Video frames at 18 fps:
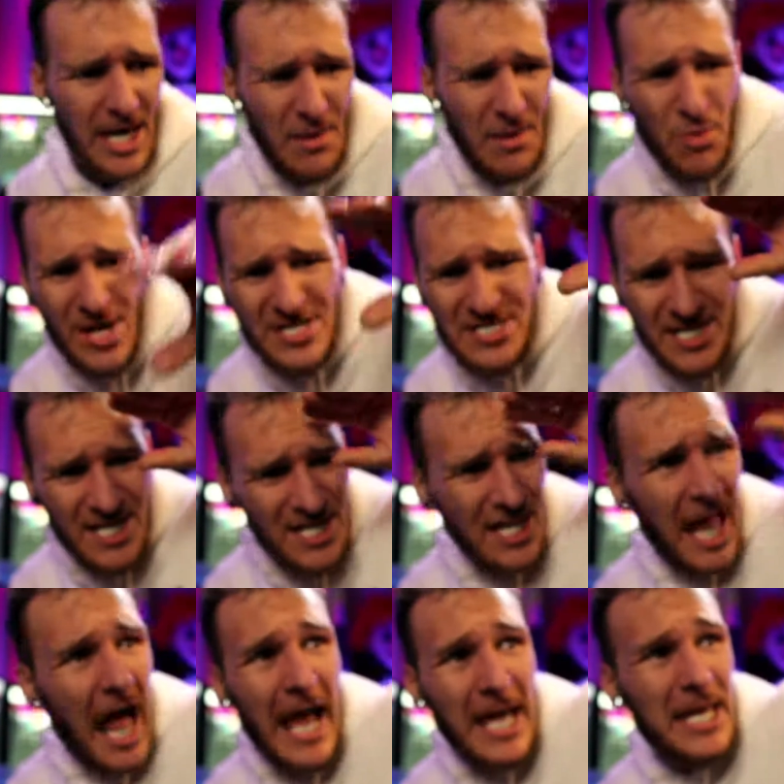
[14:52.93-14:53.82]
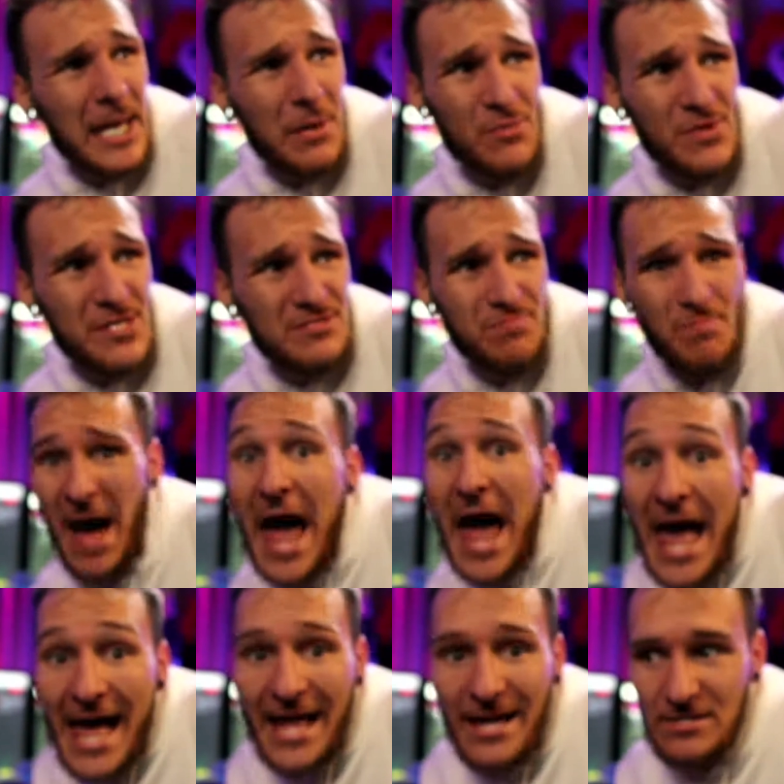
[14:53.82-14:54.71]
wasn't like it was
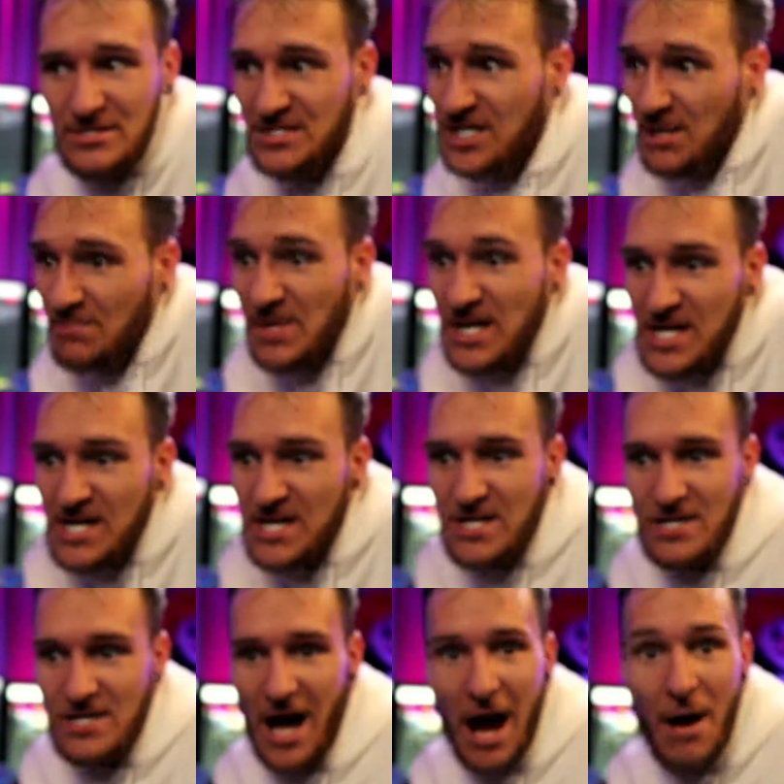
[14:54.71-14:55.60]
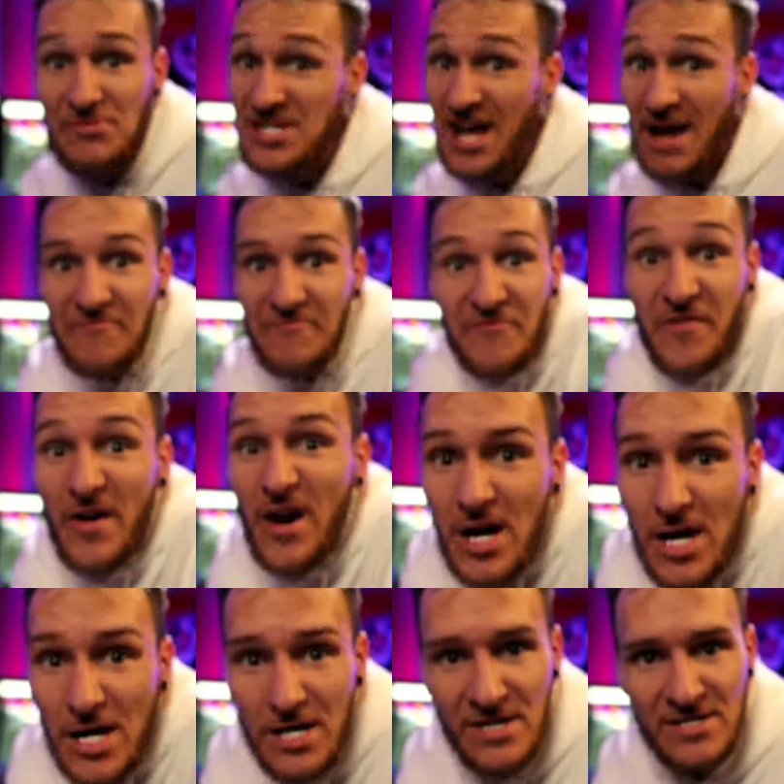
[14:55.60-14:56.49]
bad to me. I was having
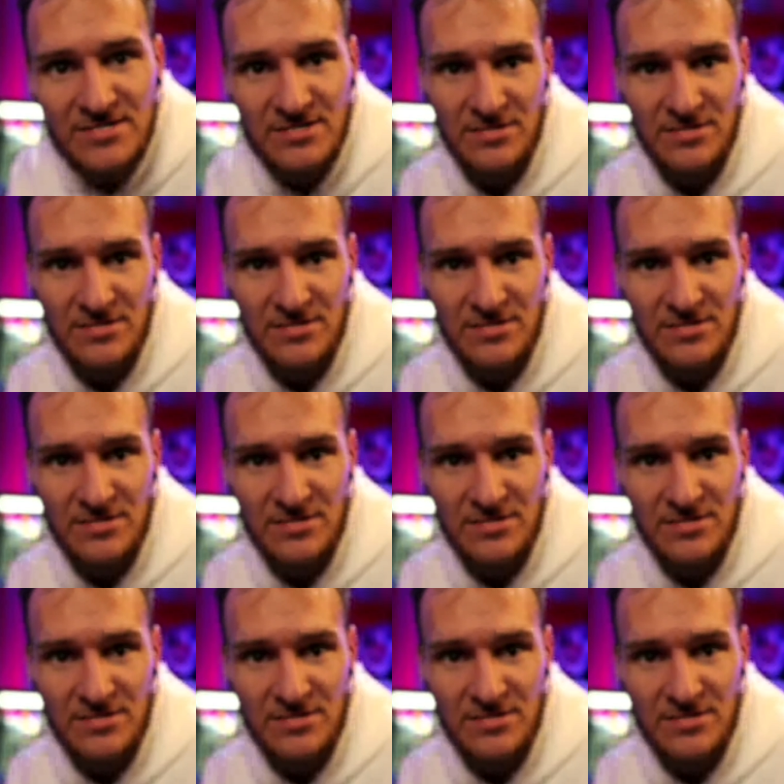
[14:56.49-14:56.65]
fun.